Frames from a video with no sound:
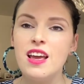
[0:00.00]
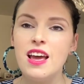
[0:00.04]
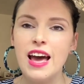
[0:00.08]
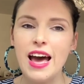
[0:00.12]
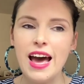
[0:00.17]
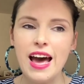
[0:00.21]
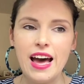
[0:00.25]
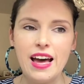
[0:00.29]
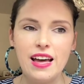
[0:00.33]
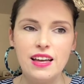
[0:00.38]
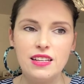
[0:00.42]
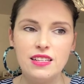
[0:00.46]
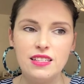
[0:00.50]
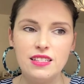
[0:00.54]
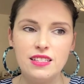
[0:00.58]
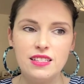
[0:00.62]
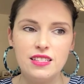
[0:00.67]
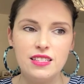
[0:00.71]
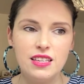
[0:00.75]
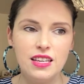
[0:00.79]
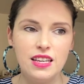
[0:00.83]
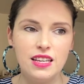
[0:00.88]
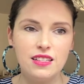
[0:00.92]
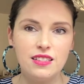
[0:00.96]
and
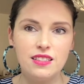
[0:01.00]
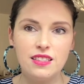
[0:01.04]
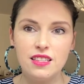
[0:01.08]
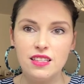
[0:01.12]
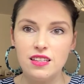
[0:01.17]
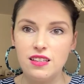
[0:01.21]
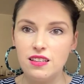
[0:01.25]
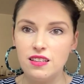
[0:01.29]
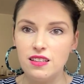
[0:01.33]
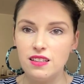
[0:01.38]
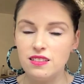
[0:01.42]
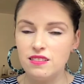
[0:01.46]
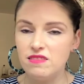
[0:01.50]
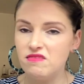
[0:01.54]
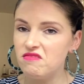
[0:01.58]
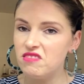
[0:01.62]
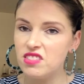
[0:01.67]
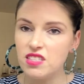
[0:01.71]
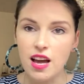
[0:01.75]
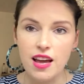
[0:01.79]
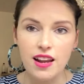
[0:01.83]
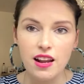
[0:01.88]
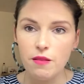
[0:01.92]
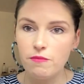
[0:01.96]
it, the
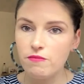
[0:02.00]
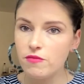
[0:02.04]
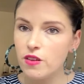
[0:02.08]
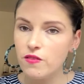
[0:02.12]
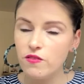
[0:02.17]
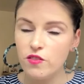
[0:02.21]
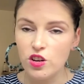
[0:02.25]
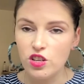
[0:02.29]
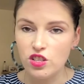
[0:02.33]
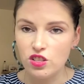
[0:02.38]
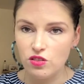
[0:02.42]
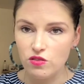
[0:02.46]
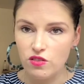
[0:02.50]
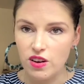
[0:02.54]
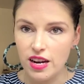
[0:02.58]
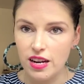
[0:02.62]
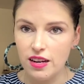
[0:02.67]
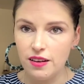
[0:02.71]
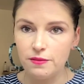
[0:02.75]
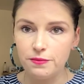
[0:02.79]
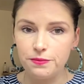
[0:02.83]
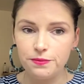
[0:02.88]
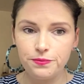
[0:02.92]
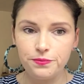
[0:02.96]
sign up conversion
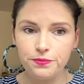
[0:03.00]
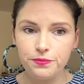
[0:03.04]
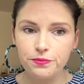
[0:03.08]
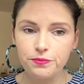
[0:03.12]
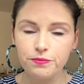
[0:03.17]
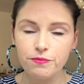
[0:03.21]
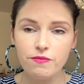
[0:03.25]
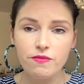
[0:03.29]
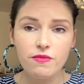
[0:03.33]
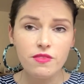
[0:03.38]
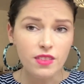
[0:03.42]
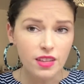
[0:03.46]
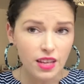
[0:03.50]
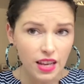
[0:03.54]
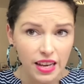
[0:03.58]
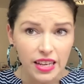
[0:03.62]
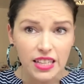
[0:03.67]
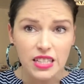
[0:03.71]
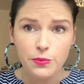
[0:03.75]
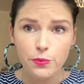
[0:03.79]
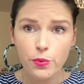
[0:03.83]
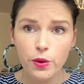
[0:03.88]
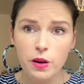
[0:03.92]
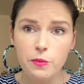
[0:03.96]
rate
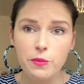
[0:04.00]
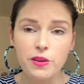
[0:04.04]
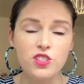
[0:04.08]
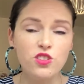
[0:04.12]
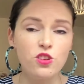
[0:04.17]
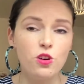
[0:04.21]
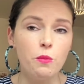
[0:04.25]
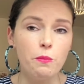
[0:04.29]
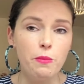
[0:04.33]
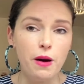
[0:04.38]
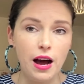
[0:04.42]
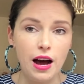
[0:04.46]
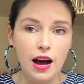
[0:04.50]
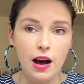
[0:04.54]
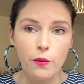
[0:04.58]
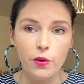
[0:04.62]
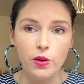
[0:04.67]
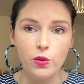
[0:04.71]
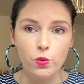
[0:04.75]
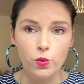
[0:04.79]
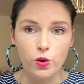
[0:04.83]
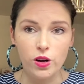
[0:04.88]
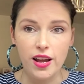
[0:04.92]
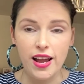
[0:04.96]
is pretty much on par
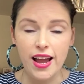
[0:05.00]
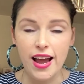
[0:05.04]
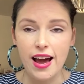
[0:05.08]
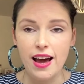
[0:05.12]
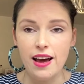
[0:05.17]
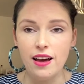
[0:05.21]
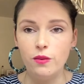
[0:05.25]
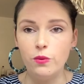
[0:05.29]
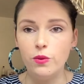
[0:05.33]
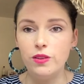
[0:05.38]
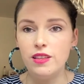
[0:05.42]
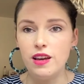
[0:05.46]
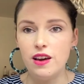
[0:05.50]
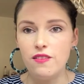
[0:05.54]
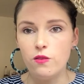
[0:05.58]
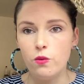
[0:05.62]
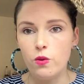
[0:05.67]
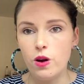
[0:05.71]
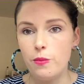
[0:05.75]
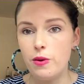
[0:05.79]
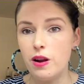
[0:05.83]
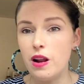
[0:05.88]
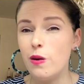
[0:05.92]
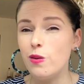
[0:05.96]
with what I had with
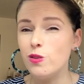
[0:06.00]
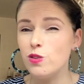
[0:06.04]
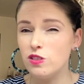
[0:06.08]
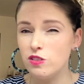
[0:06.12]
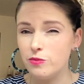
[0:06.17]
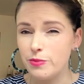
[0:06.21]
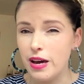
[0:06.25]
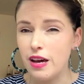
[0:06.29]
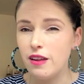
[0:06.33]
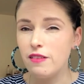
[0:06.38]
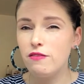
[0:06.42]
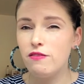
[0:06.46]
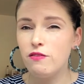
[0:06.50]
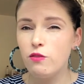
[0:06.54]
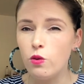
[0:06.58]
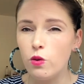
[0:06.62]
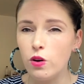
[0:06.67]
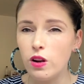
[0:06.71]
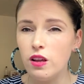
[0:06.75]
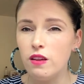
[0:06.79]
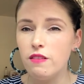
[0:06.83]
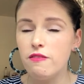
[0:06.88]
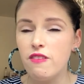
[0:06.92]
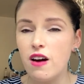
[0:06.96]
EverWebinar, which is about
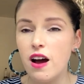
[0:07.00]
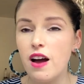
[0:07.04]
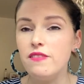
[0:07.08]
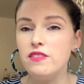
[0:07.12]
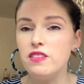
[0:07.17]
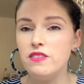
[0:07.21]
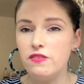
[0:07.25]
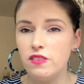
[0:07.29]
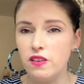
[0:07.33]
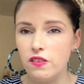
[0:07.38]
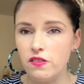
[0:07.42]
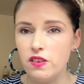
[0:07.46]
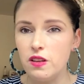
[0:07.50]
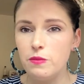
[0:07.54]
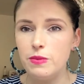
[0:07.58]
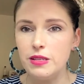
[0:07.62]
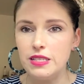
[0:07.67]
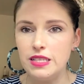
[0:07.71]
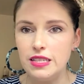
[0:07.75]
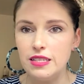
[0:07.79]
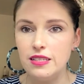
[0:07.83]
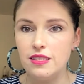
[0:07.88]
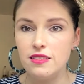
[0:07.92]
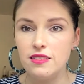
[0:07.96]
forty-five to fifty
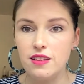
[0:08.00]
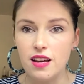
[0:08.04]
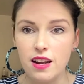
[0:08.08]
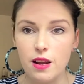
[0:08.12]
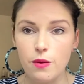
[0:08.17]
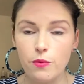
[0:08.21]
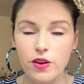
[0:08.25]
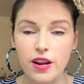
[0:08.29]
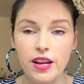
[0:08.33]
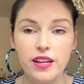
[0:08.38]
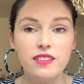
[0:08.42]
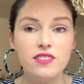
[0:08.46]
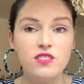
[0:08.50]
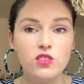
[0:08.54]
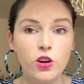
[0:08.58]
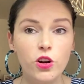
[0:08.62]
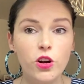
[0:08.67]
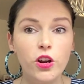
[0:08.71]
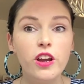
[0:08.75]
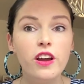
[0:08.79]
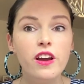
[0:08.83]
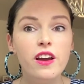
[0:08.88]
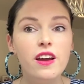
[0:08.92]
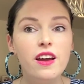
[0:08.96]
percent sign up rate. So